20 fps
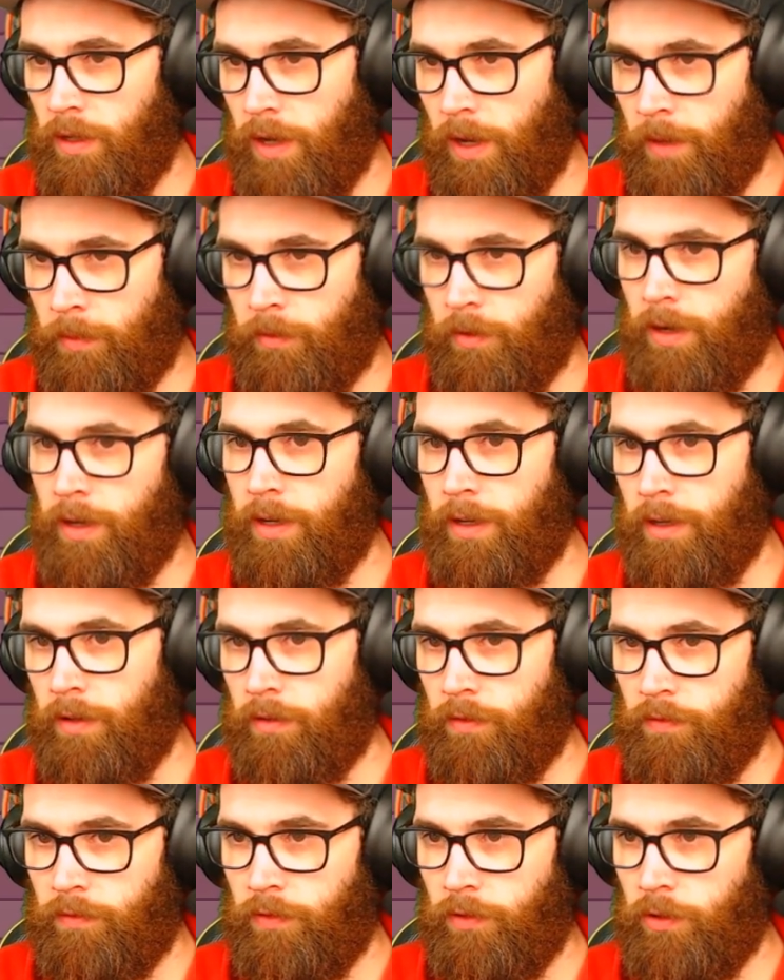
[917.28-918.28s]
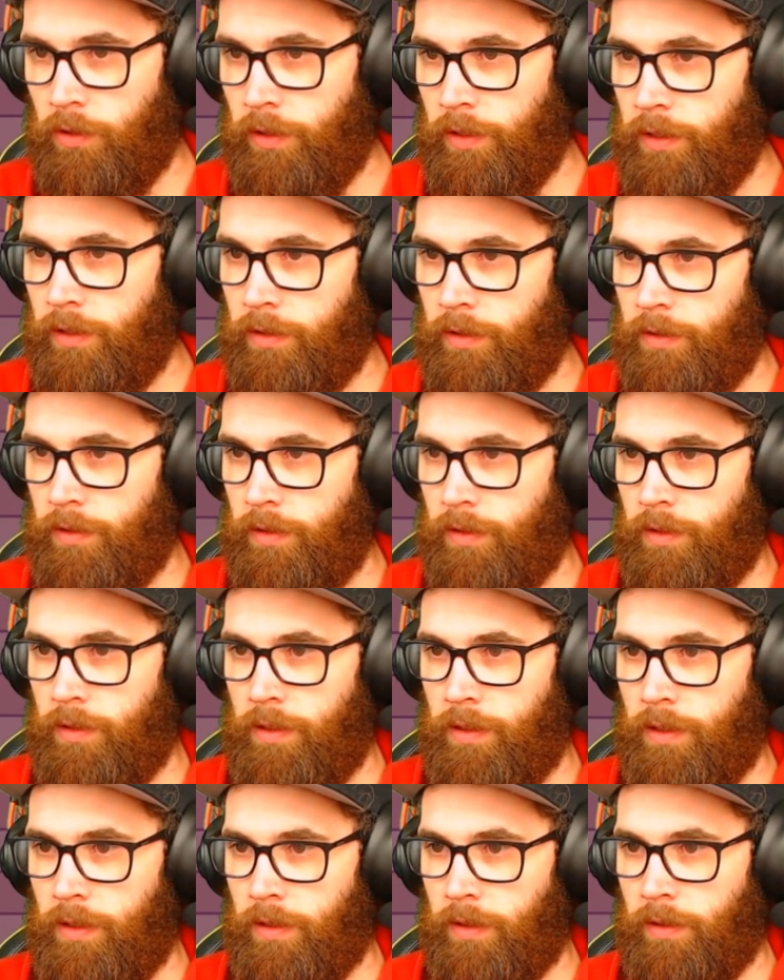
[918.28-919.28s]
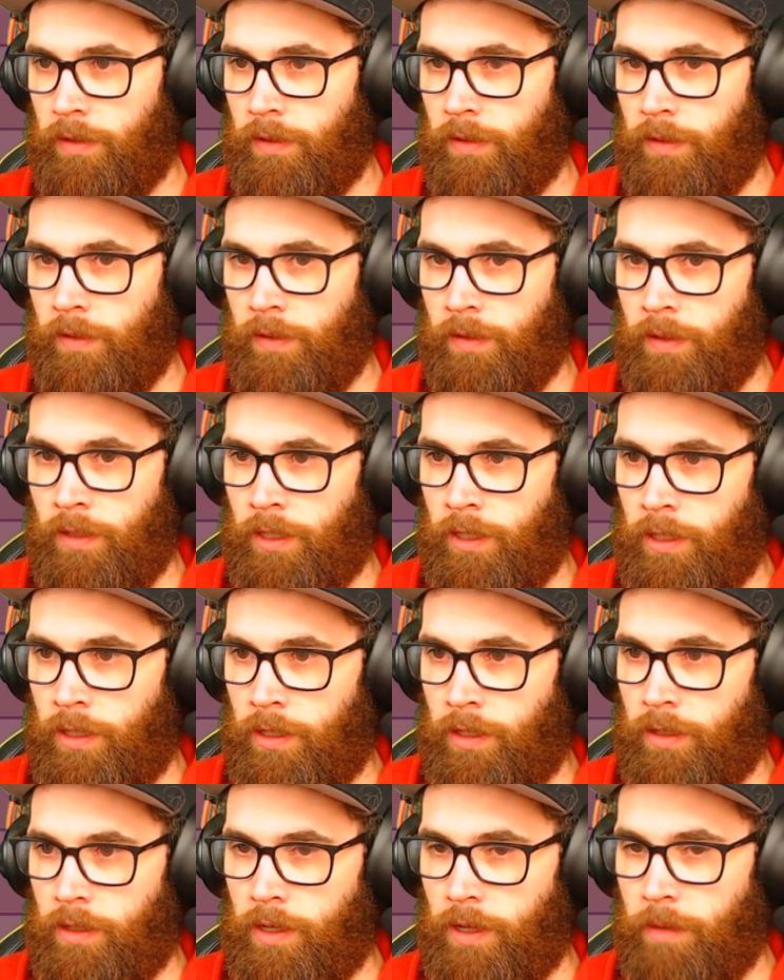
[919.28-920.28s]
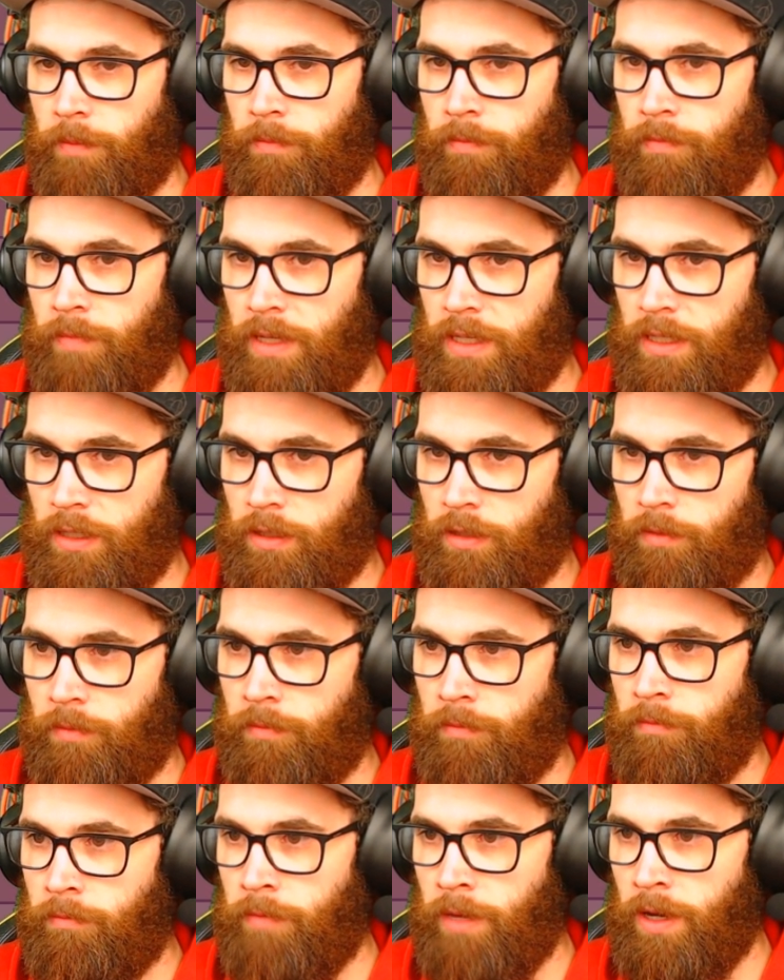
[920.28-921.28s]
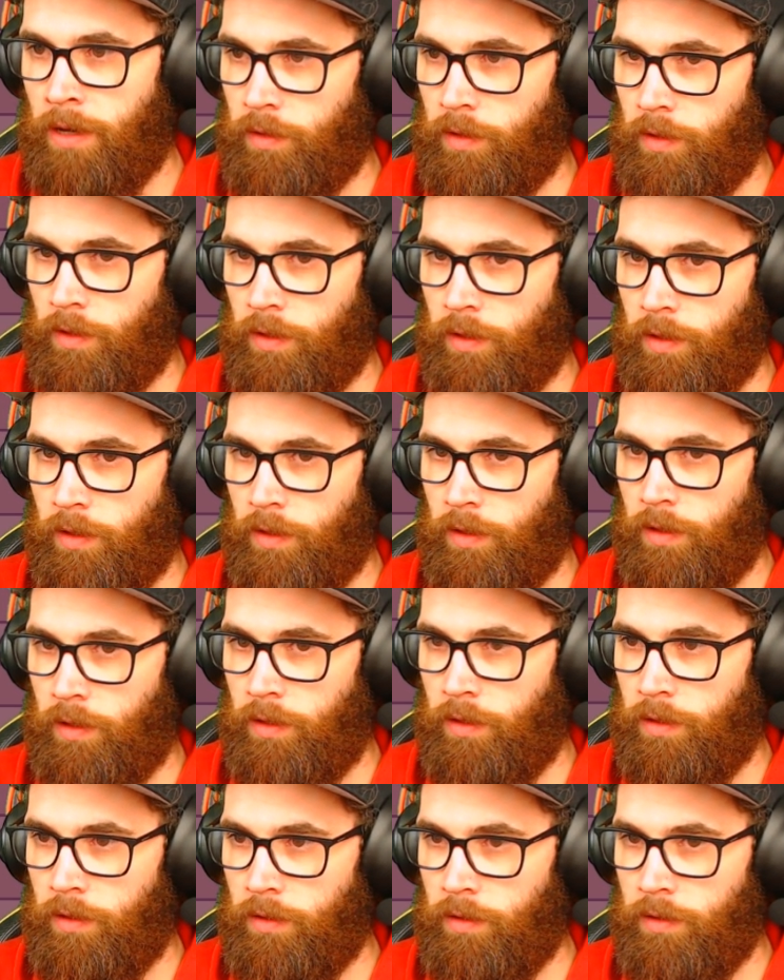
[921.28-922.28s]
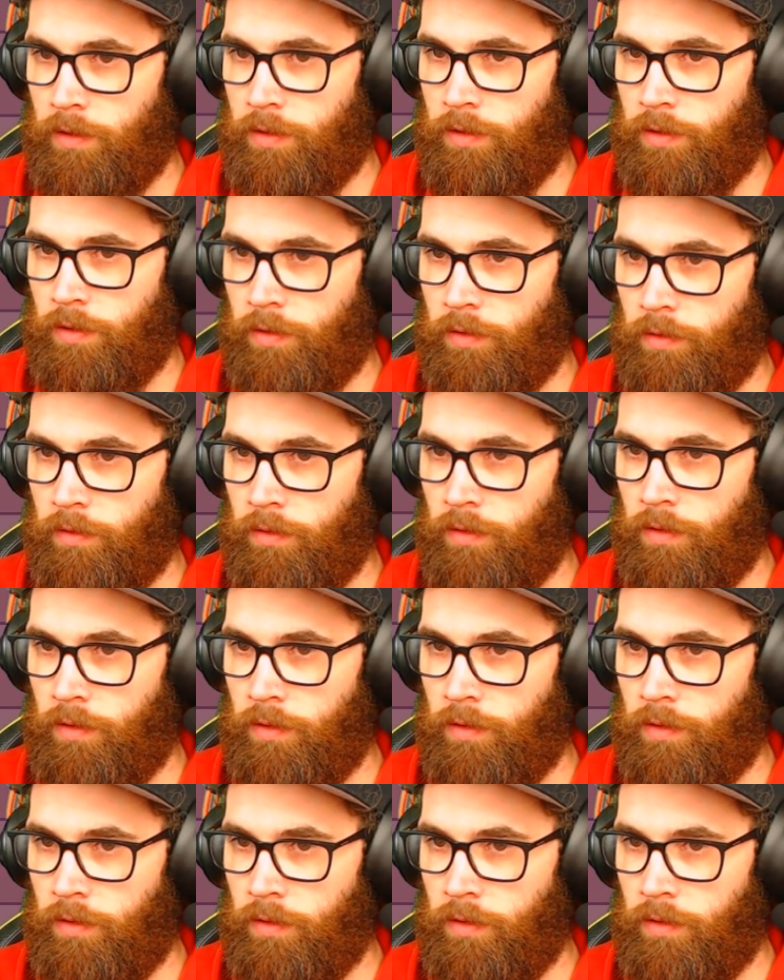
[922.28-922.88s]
upgrade it fully yeah okay miss mount and stone